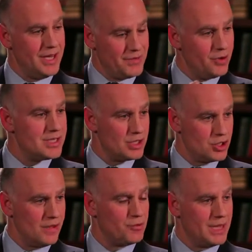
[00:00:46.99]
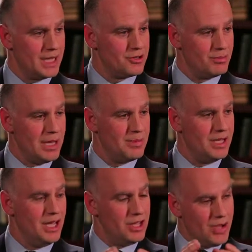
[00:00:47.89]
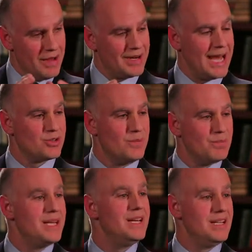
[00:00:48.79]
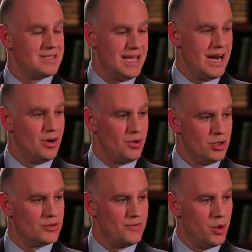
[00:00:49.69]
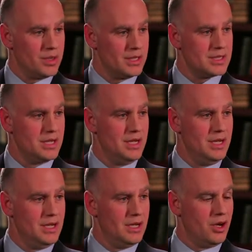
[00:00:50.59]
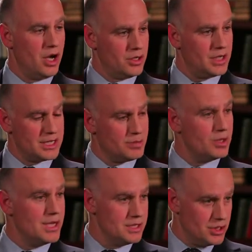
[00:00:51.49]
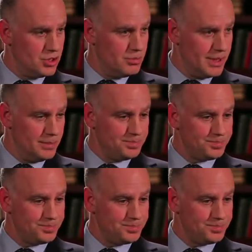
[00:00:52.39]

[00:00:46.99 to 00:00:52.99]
if there is a shift, because maybe you haven't actually been as narrow or as focused on your customer as you should be.